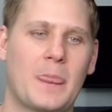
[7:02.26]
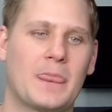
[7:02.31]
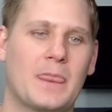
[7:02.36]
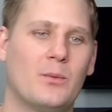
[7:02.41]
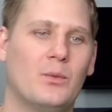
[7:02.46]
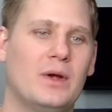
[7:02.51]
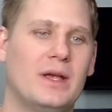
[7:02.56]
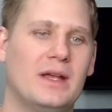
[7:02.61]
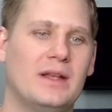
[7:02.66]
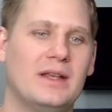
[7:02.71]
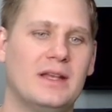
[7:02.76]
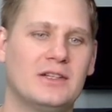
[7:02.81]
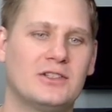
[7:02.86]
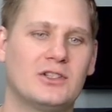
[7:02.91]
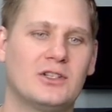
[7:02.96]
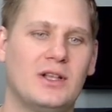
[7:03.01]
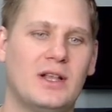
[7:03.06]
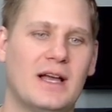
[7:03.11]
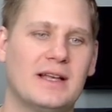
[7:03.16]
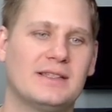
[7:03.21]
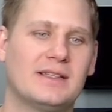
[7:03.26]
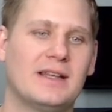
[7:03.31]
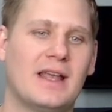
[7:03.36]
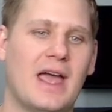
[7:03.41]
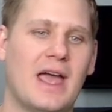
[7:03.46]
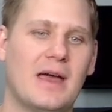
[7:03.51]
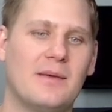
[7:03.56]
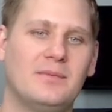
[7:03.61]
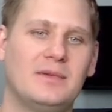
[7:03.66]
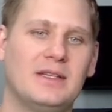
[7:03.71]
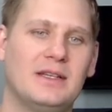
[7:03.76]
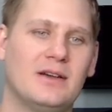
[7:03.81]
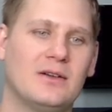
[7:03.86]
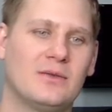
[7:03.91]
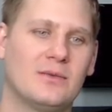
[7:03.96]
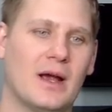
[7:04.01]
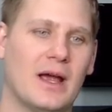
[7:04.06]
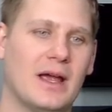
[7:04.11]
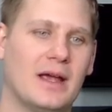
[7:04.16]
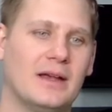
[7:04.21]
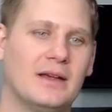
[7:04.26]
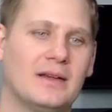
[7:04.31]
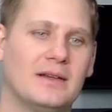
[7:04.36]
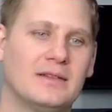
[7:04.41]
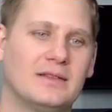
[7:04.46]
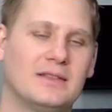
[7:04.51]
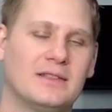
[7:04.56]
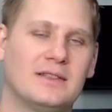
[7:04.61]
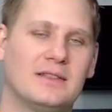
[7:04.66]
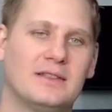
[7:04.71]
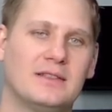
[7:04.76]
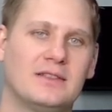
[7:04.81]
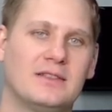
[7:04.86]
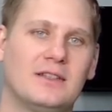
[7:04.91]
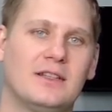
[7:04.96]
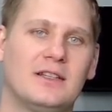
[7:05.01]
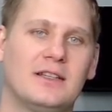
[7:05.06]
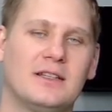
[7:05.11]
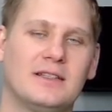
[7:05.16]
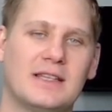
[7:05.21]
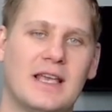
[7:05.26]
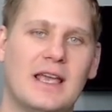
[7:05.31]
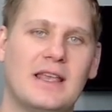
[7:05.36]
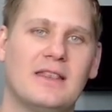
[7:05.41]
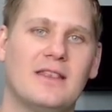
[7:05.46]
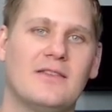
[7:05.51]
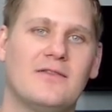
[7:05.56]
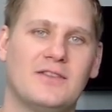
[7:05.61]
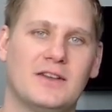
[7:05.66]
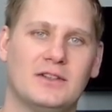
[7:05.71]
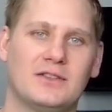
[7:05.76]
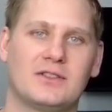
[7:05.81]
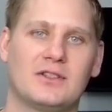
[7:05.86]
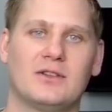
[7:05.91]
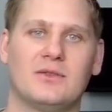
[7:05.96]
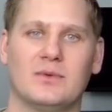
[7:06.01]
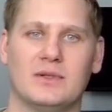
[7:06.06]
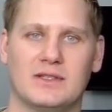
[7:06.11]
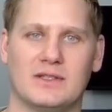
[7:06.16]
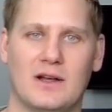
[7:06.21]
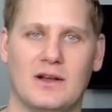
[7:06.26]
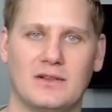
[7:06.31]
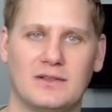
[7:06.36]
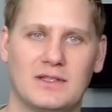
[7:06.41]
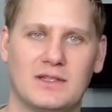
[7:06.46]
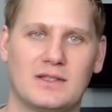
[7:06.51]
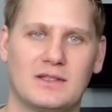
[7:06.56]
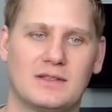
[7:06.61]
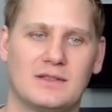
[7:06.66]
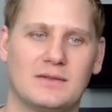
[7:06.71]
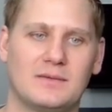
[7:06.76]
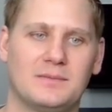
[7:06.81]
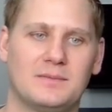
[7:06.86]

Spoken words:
we initialize an empty array to contain the filtered results.